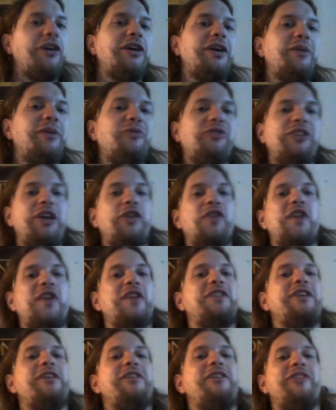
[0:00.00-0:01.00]
I was gonna say
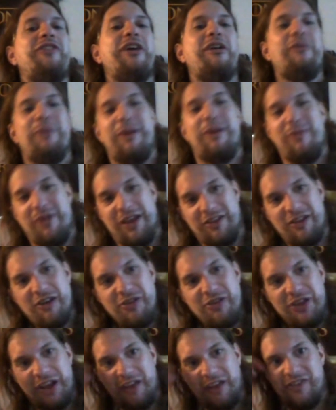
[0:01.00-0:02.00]
Terrence Howard, but I'm like,
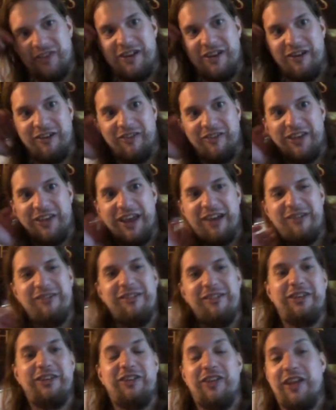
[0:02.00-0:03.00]
don't think it's Terrence
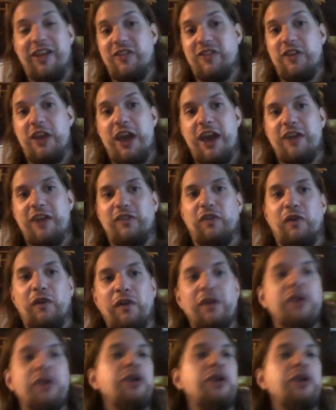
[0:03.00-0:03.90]
Howard because that's the actor.